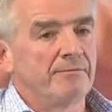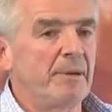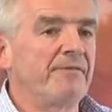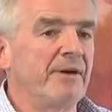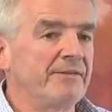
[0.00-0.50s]

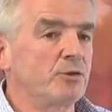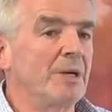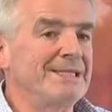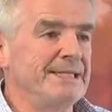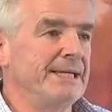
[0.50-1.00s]
by five,
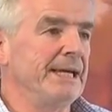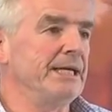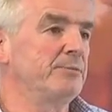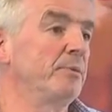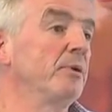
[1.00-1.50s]
20
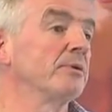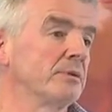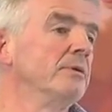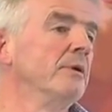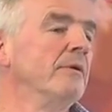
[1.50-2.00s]
days
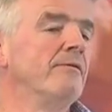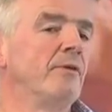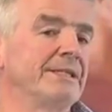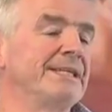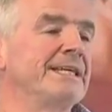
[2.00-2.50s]
plus
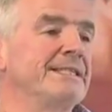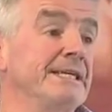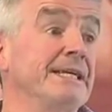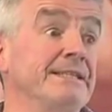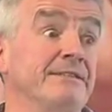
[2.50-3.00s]
for 60 days.